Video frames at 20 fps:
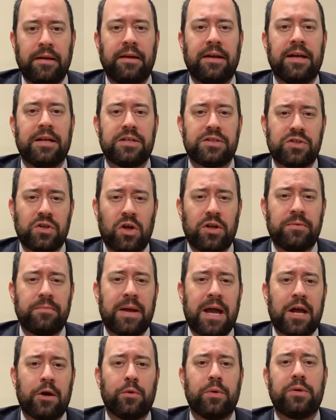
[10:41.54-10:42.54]
and assault and
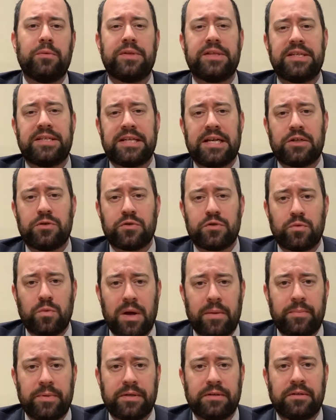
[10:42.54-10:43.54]
battery with a dangerous
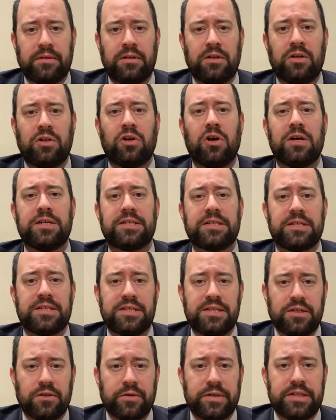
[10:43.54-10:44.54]
weapon causing
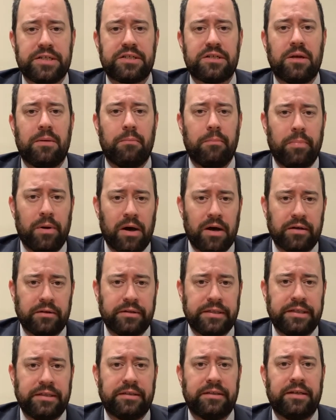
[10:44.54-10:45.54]
serious
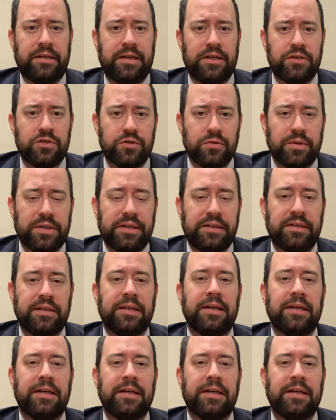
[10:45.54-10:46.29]
bodily injury.